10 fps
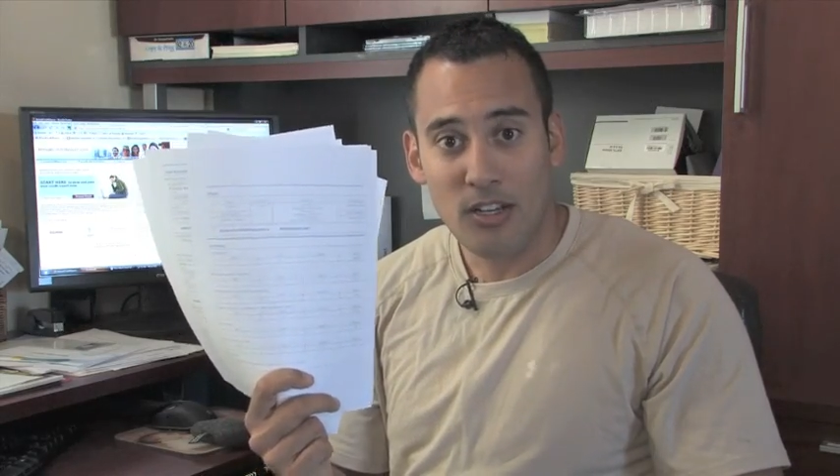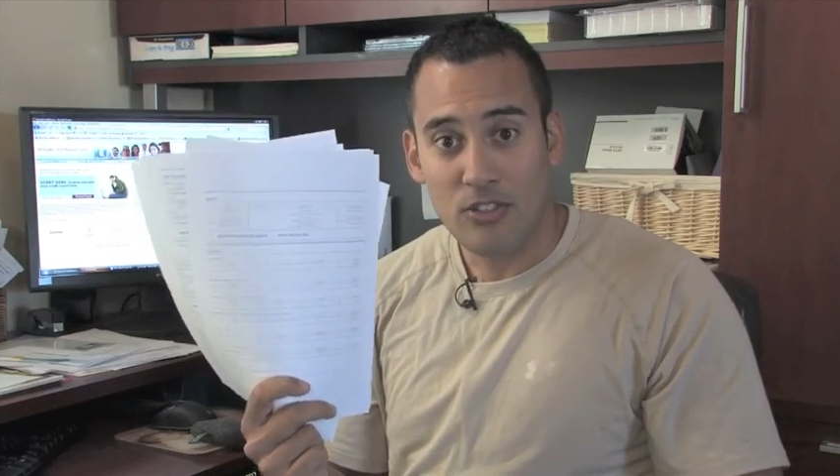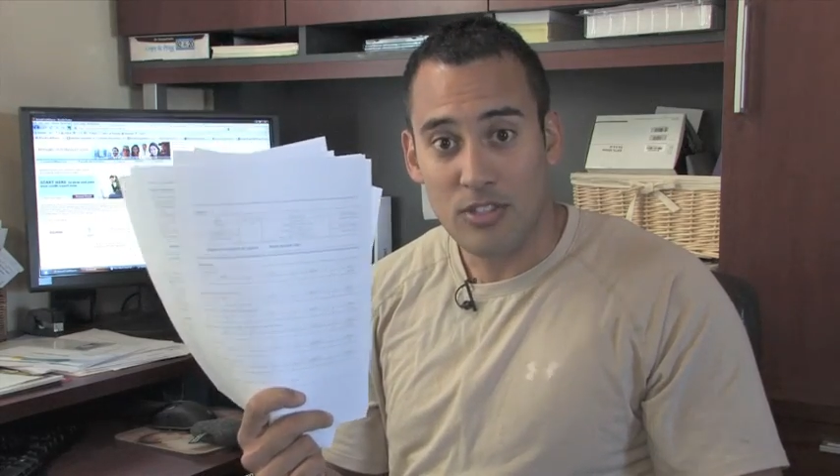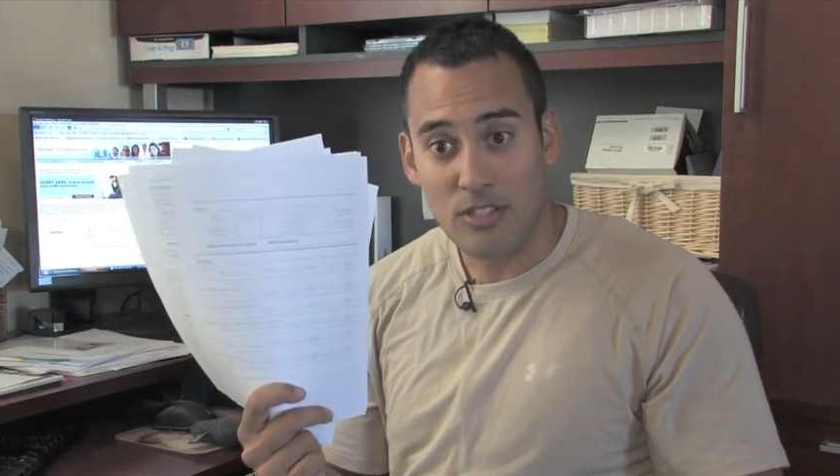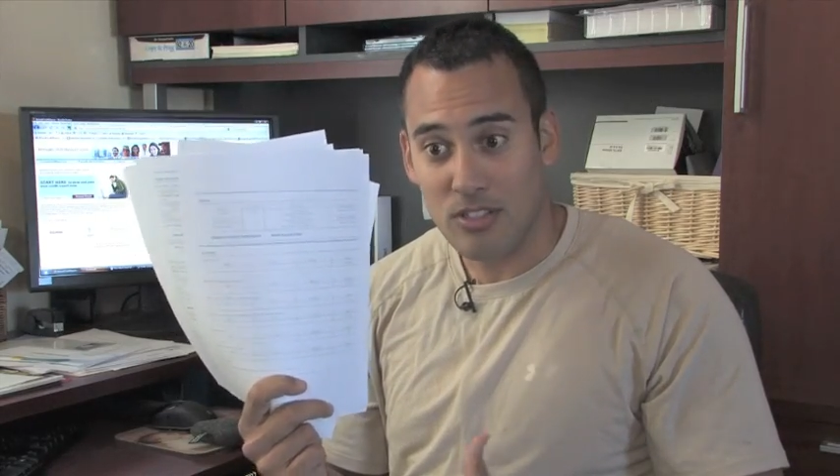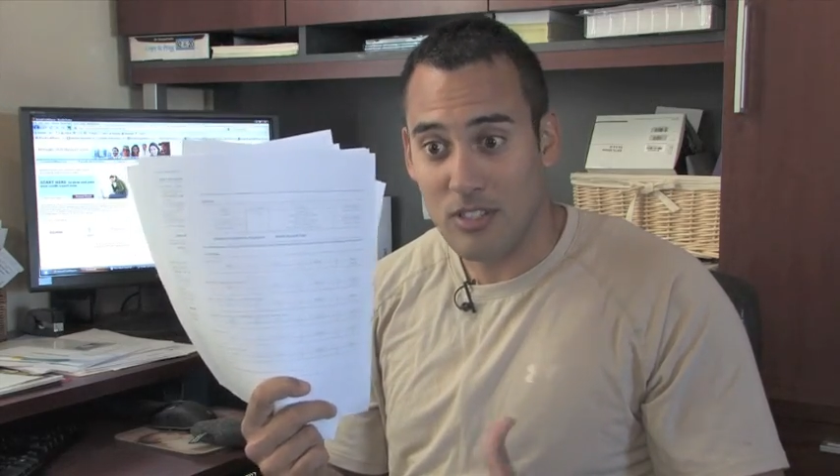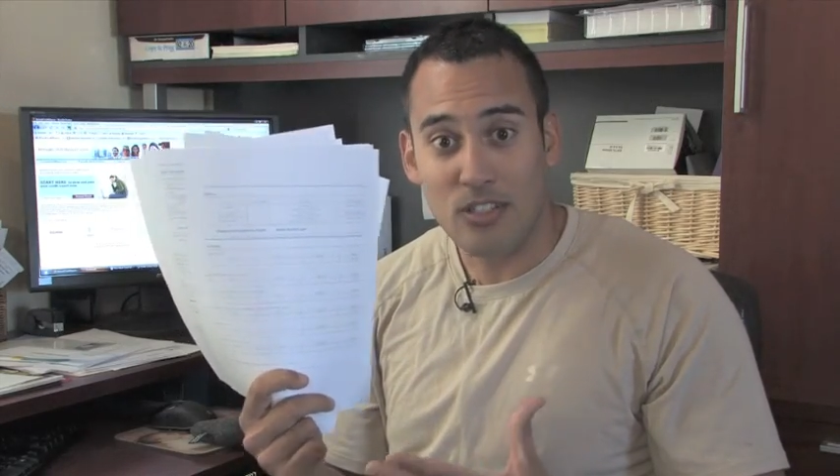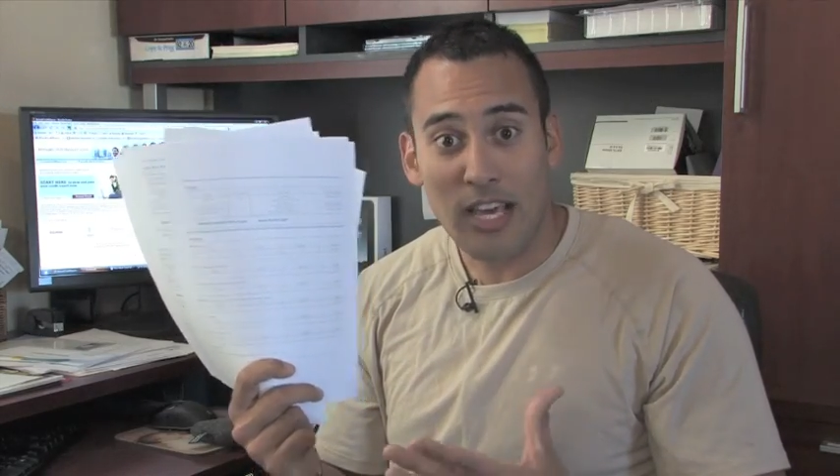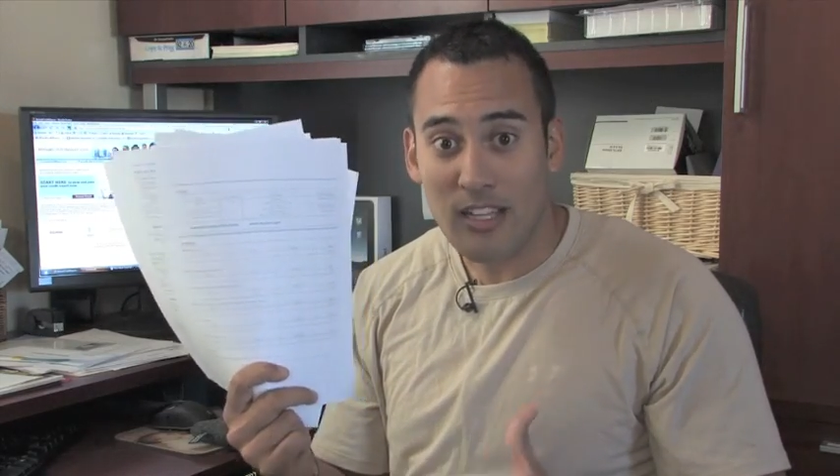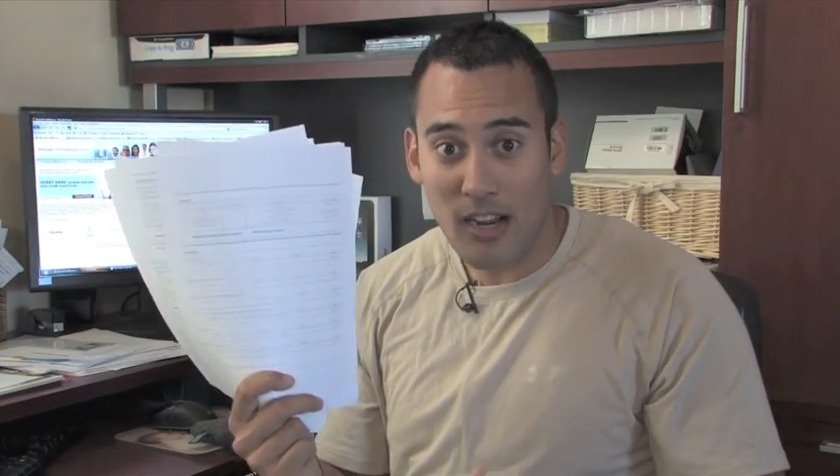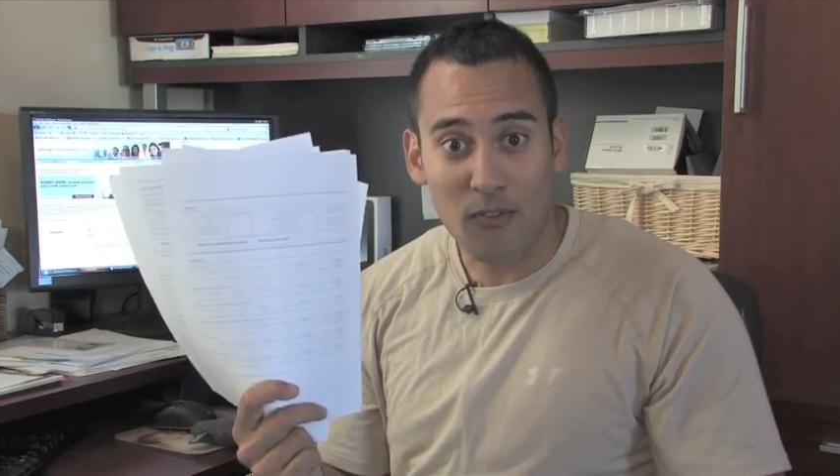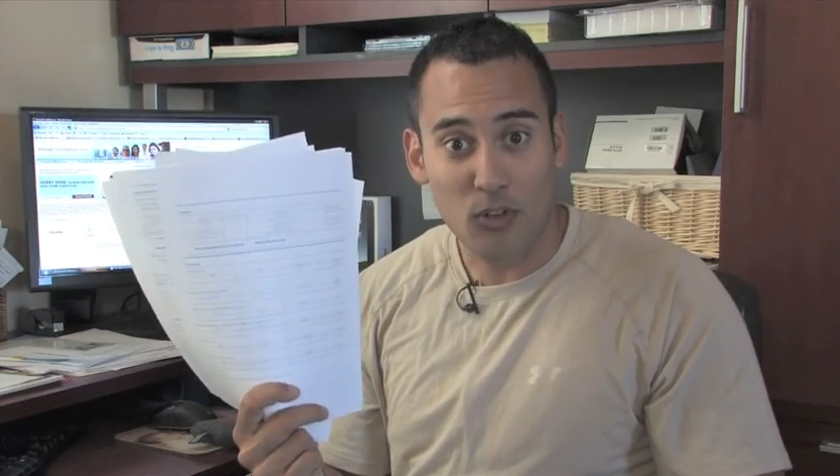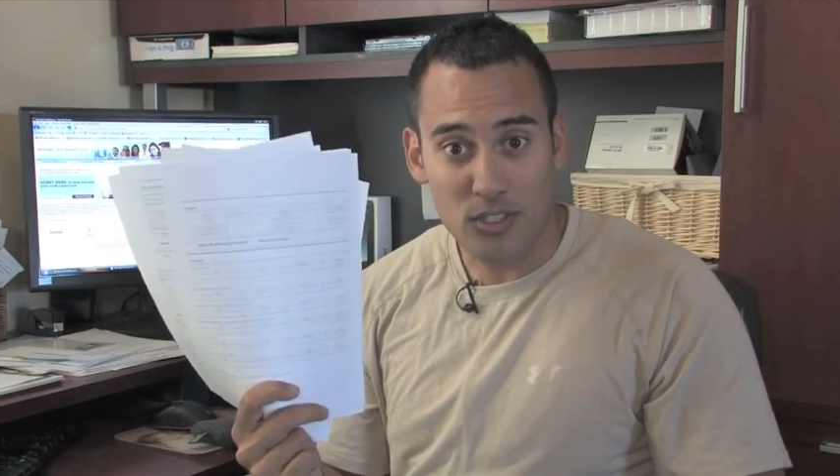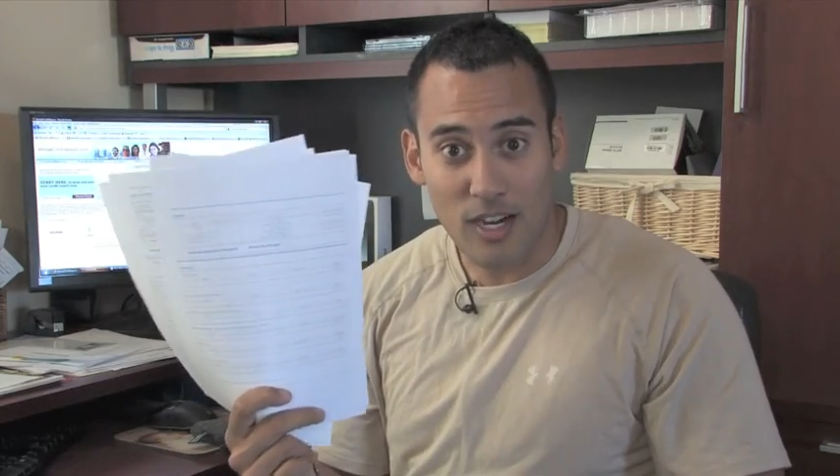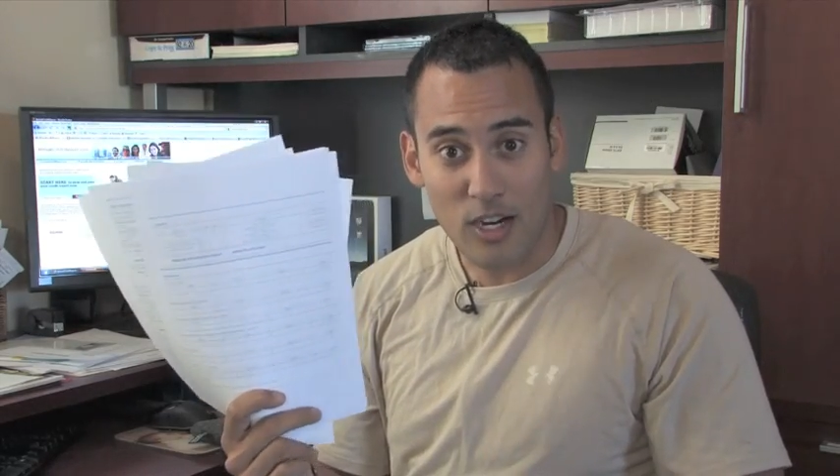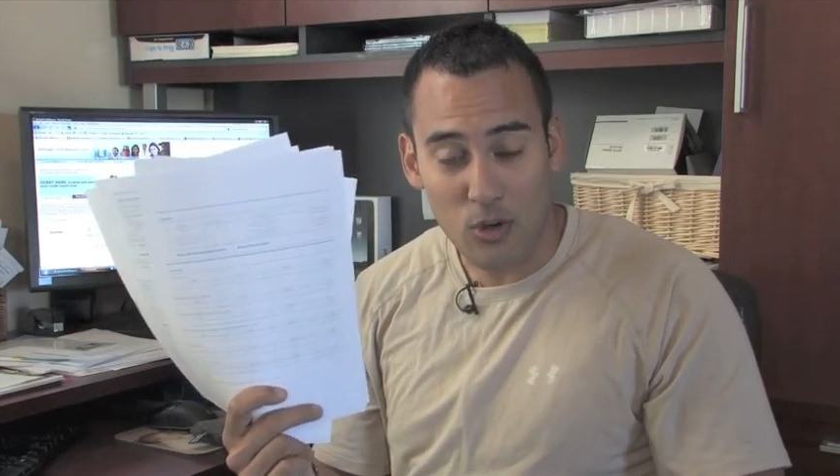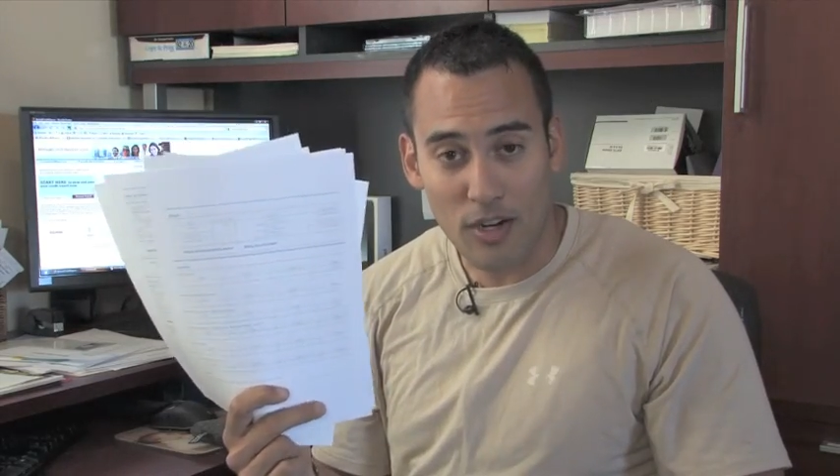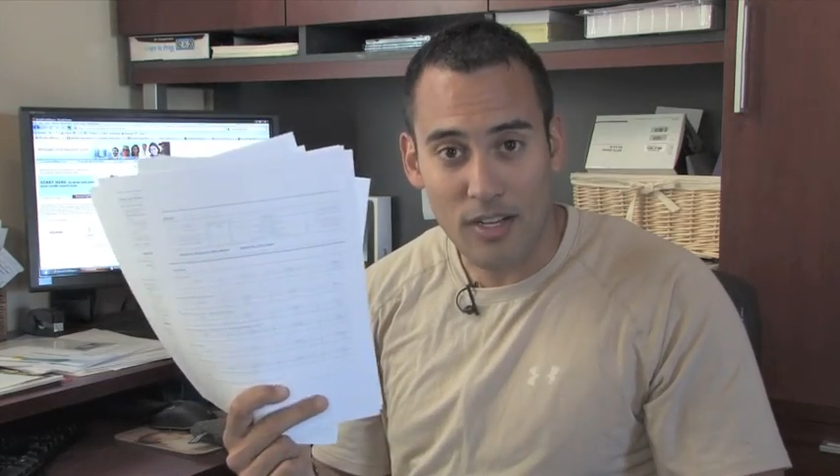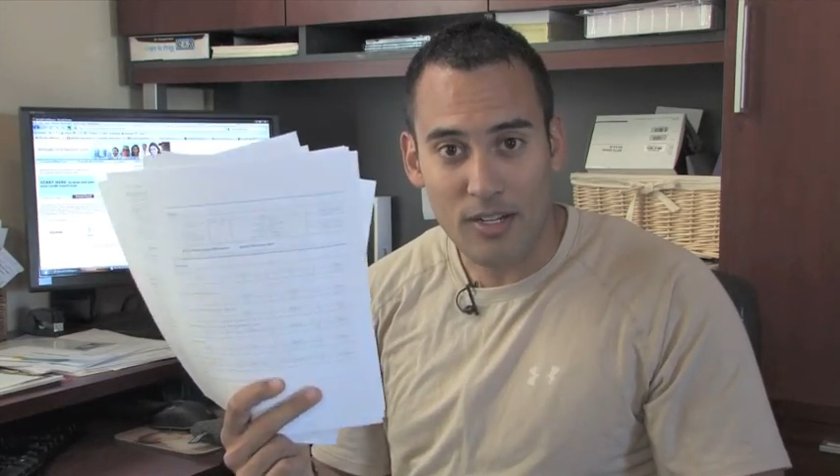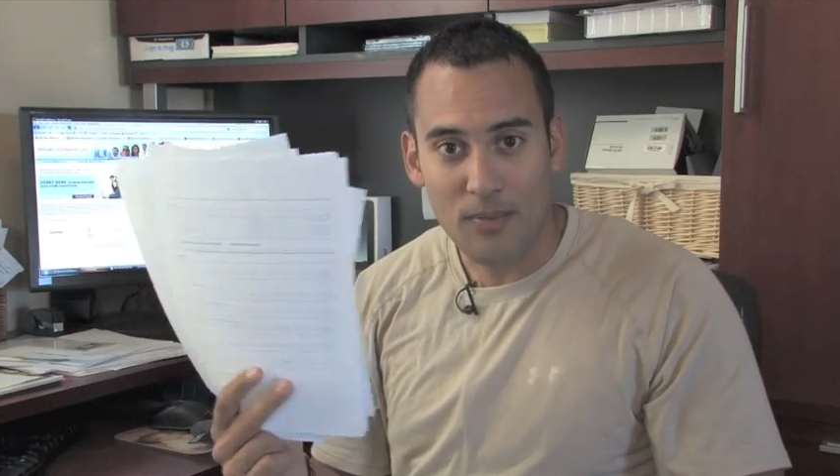since the day that I first got credit.